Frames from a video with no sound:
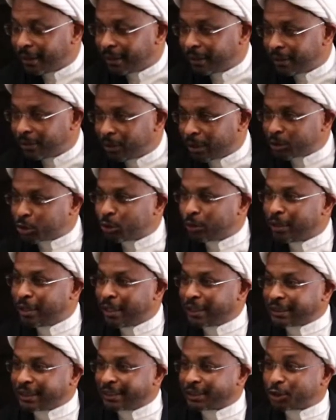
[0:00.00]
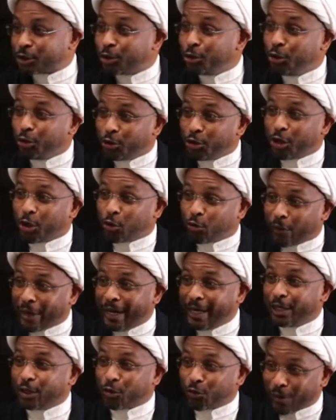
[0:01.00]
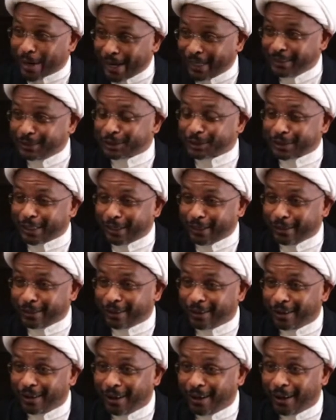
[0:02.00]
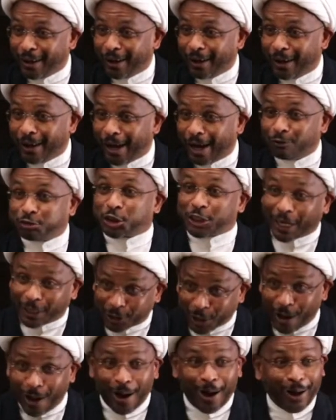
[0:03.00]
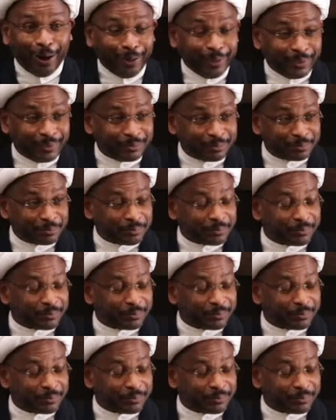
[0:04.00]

Rasulullah says, So you're the great grandson of Shaitan?